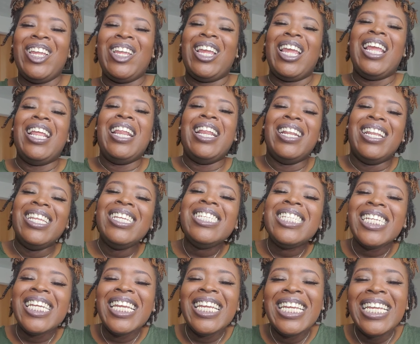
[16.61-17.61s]
And this
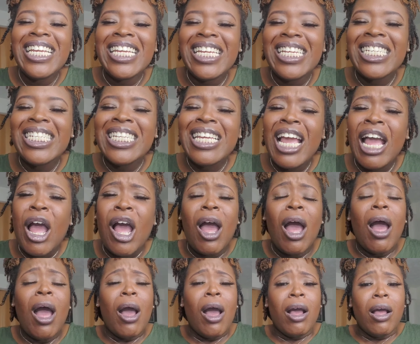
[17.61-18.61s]
is
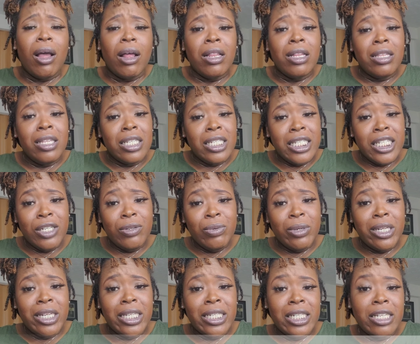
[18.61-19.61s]
the
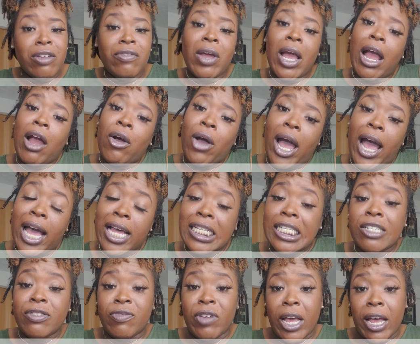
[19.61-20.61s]
series of how I
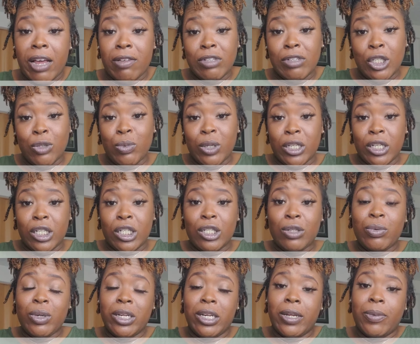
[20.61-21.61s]
survived
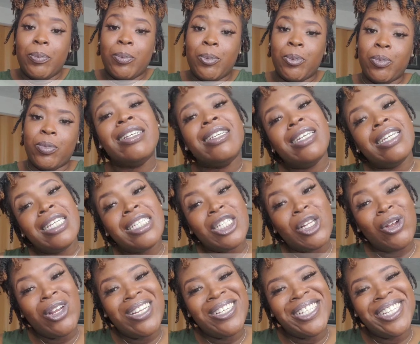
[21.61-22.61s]
2020. So
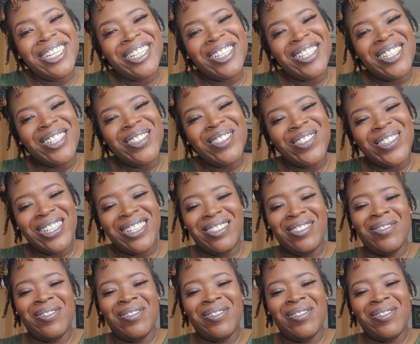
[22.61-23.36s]
let's get into it.